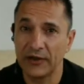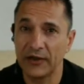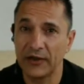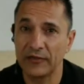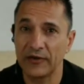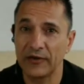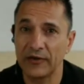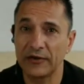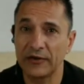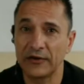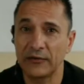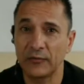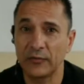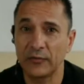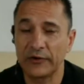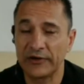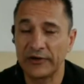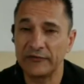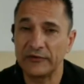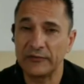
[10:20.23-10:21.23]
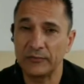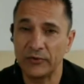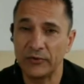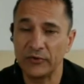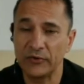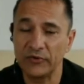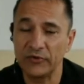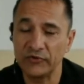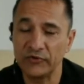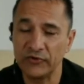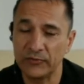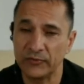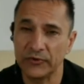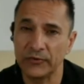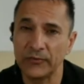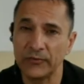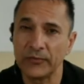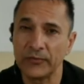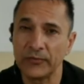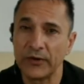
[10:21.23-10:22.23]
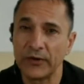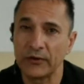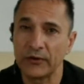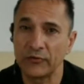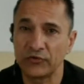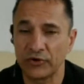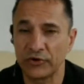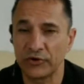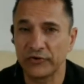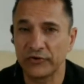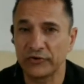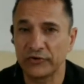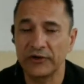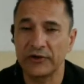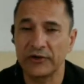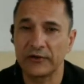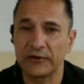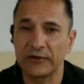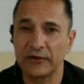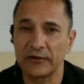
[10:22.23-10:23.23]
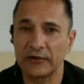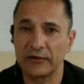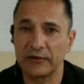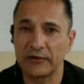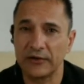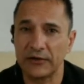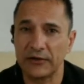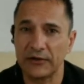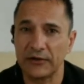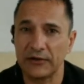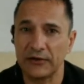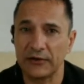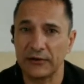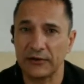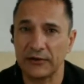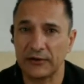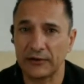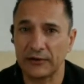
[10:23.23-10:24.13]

And then wherever possible, we should also take the